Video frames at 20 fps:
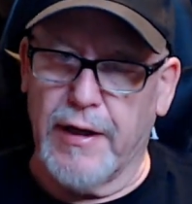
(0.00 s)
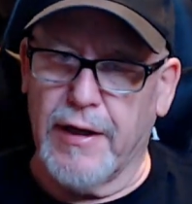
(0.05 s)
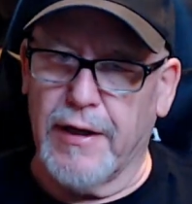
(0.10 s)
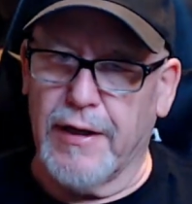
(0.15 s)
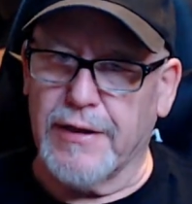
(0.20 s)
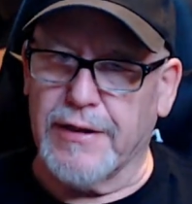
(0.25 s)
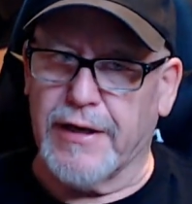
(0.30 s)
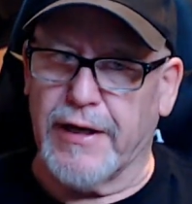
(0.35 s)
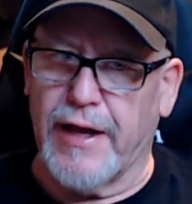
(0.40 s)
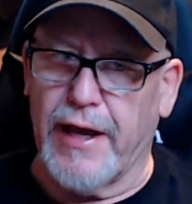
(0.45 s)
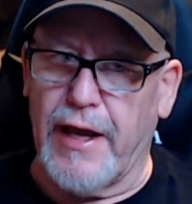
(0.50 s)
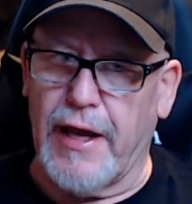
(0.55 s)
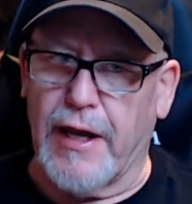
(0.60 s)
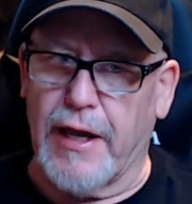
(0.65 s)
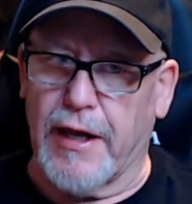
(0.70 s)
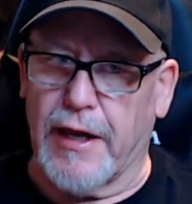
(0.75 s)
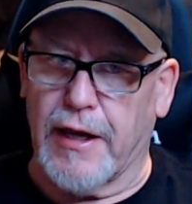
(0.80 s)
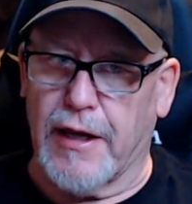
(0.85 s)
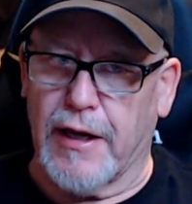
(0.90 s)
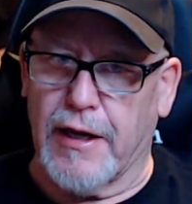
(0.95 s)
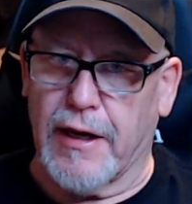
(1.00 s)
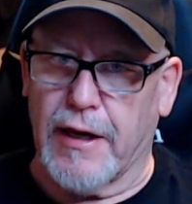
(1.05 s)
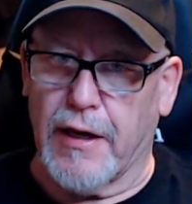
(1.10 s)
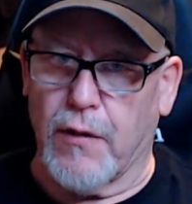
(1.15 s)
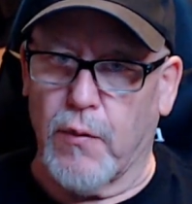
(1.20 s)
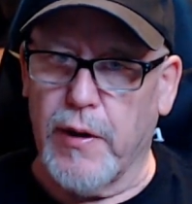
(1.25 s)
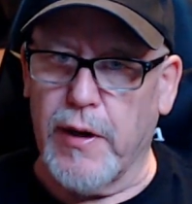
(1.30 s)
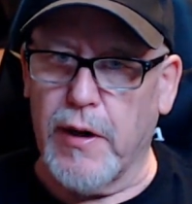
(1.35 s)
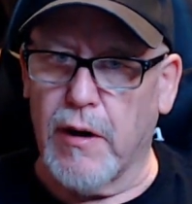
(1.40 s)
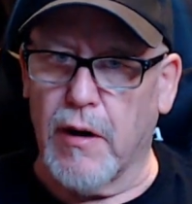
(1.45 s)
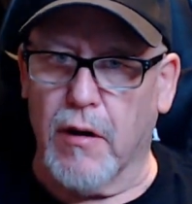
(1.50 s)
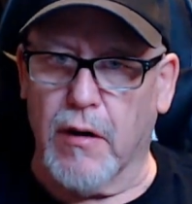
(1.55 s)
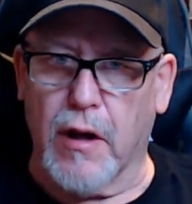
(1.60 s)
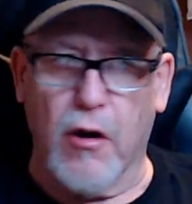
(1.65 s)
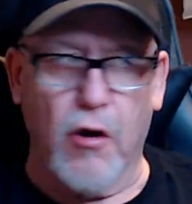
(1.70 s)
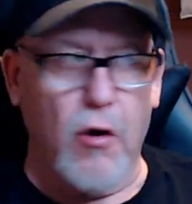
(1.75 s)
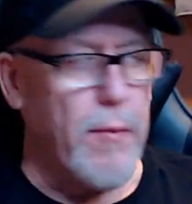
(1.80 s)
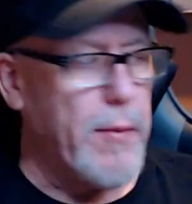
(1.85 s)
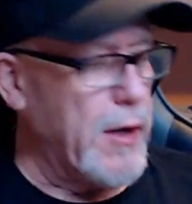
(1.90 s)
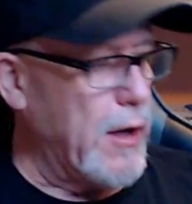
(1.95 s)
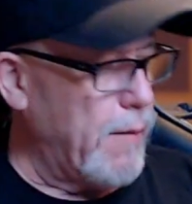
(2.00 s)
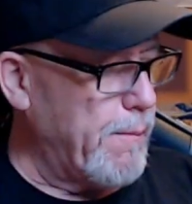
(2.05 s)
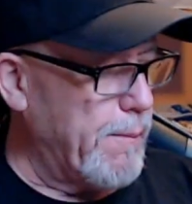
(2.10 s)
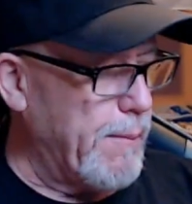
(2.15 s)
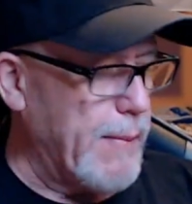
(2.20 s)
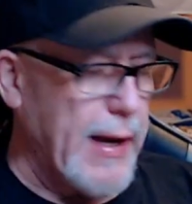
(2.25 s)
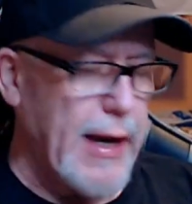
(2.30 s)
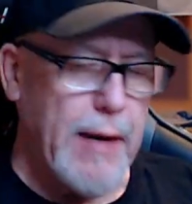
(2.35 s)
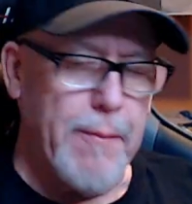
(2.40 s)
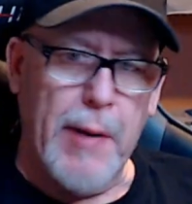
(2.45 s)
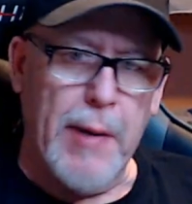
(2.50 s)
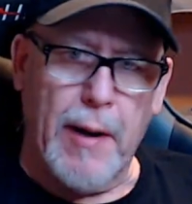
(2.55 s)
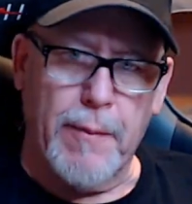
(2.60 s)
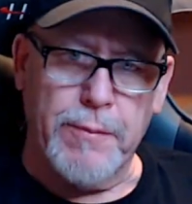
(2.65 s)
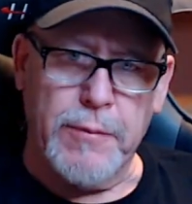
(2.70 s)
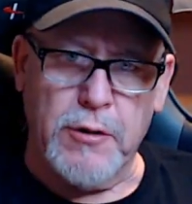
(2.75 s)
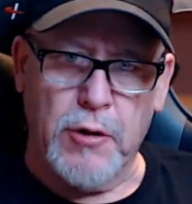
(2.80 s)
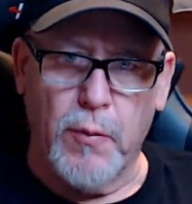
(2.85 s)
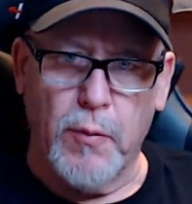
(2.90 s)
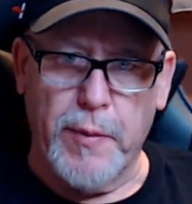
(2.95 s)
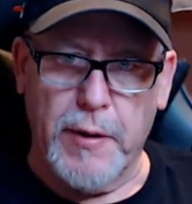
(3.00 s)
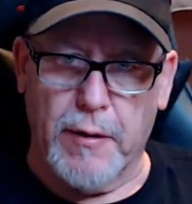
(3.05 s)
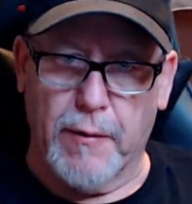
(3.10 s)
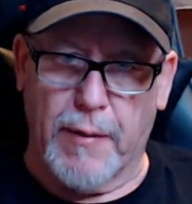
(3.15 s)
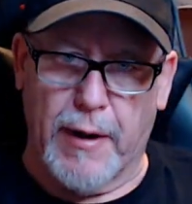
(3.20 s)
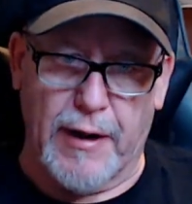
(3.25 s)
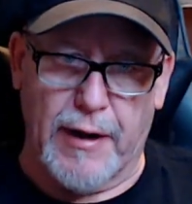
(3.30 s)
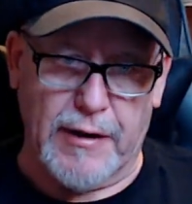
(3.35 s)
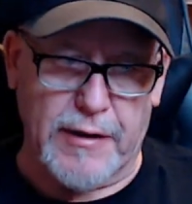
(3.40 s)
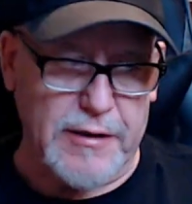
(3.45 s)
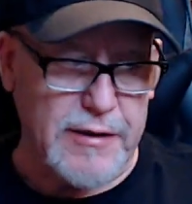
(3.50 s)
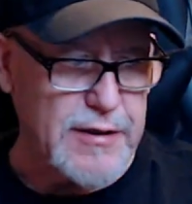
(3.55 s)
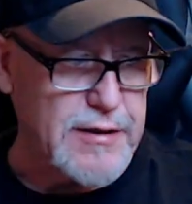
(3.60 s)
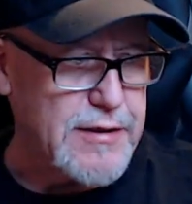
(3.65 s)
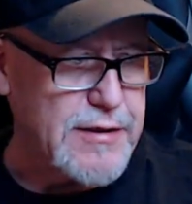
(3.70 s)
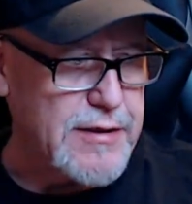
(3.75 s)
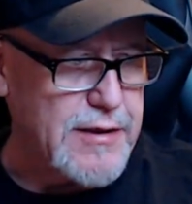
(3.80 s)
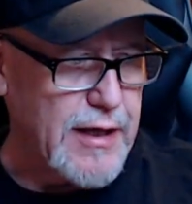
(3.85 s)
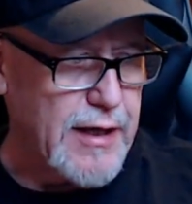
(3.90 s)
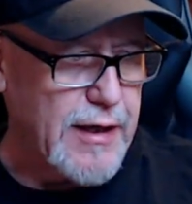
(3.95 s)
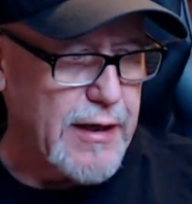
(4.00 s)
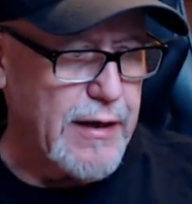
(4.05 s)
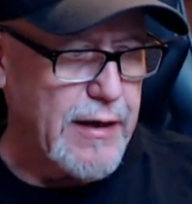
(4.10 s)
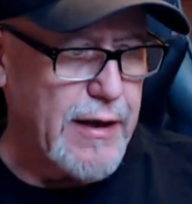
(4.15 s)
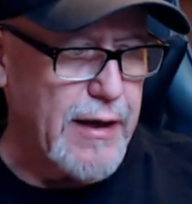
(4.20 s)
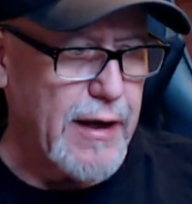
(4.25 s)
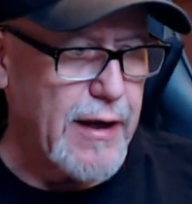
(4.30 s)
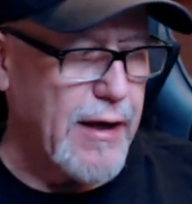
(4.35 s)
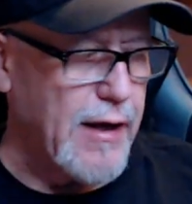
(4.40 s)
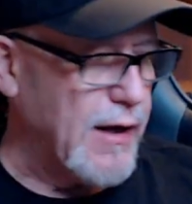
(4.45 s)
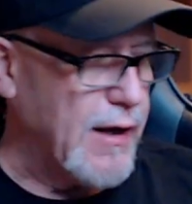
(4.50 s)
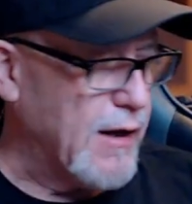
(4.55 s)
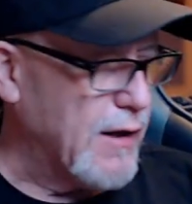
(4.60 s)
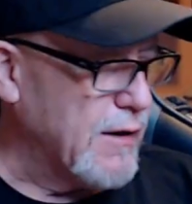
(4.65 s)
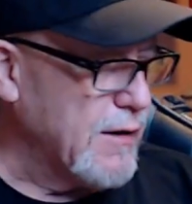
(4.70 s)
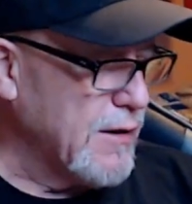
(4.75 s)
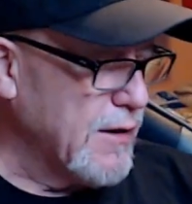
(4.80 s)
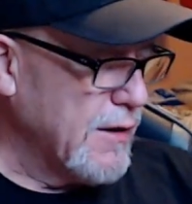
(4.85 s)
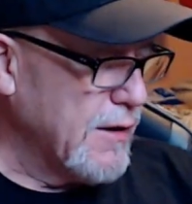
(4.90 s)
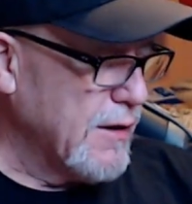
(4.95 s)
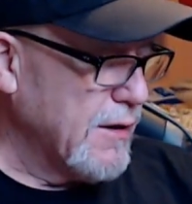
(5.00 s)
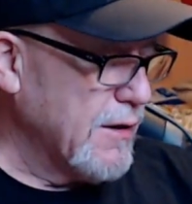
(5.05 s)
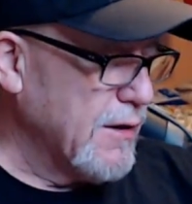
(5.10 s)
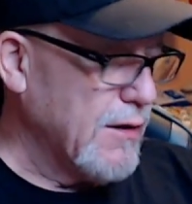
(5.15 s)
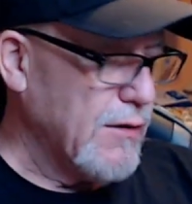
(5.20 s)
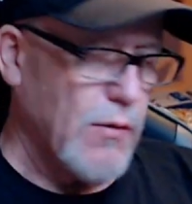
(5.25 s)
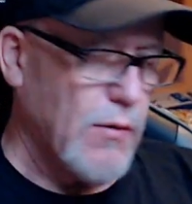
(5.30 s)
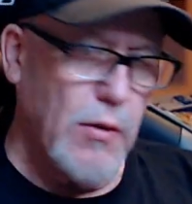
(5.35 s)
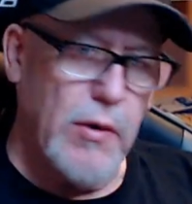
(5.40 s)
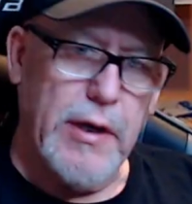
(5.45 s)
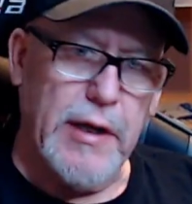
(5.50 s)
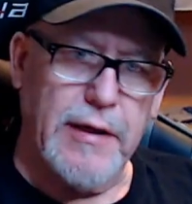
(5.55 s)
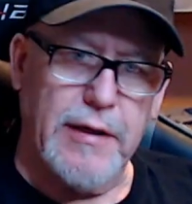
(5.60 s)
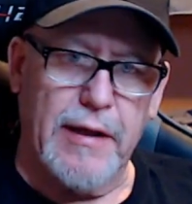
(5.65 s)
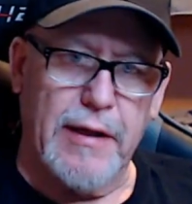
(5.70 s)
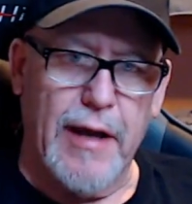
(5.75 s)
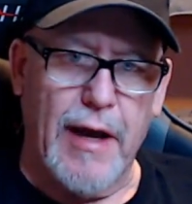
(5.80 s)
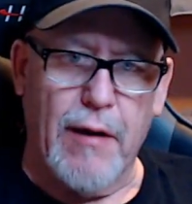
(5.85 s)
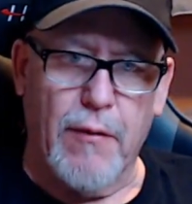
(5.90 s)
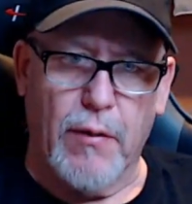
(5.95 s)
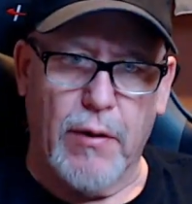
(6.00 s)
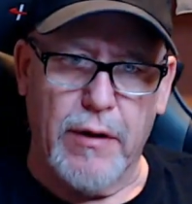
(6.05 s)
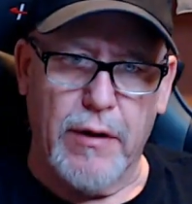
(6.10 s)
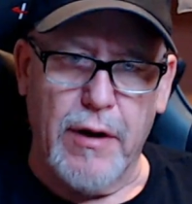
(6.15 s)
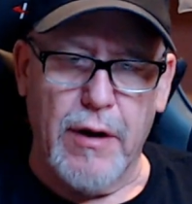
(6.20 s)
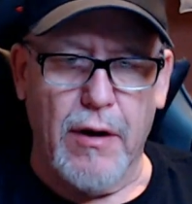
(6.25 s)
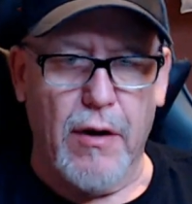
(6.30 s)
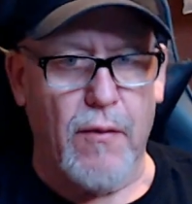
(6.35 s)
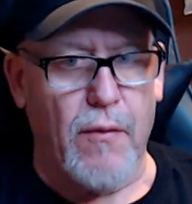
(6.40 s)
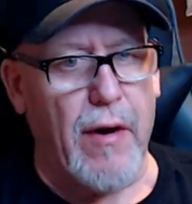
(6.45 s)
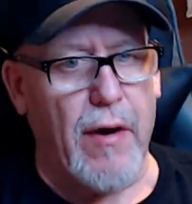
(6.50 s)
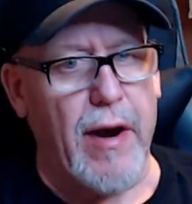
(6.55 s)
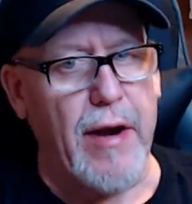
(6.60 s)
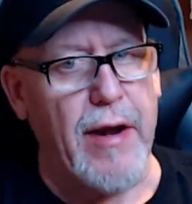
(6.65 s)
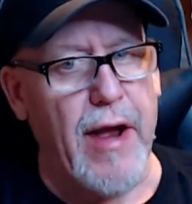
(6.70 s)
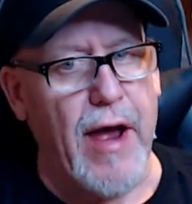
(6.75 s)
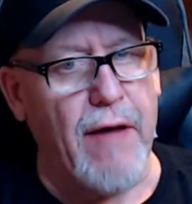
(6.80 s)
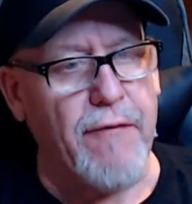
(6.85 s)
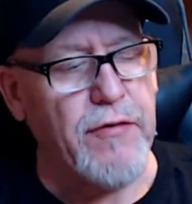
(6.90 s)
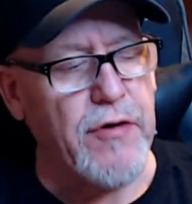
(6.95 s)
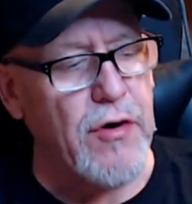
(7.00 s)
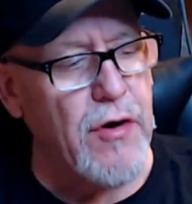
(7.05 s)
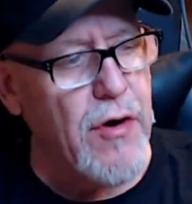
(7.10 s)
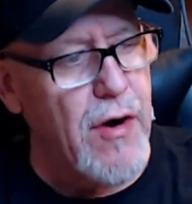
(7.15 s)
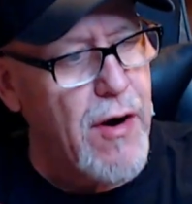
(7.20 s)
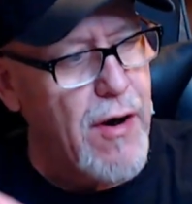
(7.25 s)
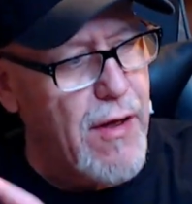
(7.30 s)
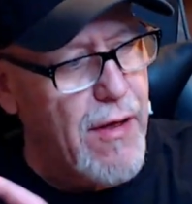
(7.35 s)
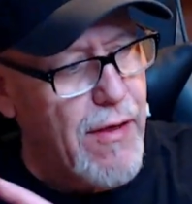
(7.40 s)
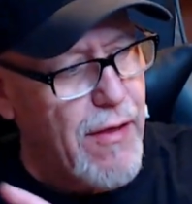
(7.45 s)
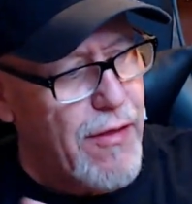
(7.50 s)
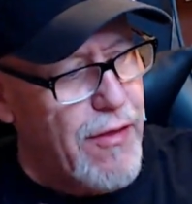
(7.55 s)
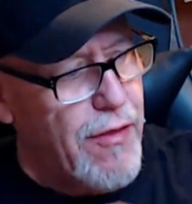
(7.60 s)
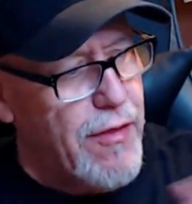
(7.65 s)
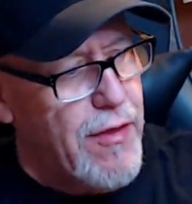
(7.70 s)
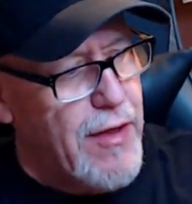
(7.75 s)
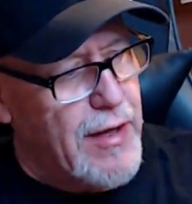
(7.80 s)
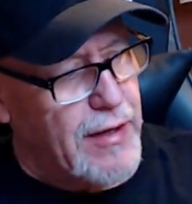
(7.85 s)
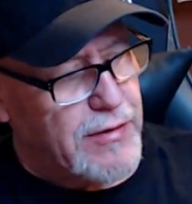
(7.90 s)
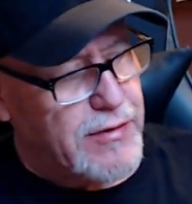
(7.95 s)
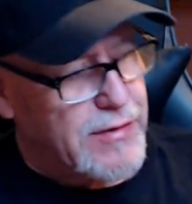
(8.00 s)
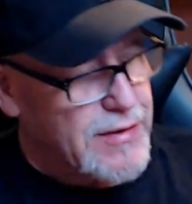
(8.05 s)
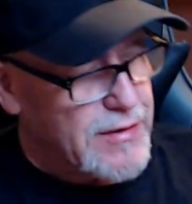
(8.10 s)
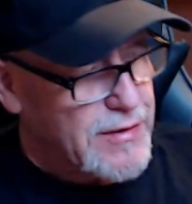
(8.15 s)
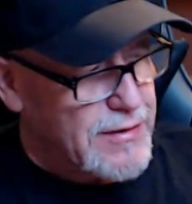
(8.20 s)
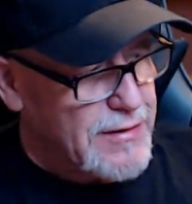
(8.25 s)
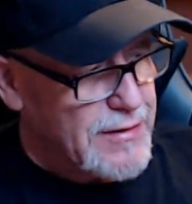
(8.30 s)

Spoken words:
Today we are going to open up a Poptopia box and we'll get to that one right after this.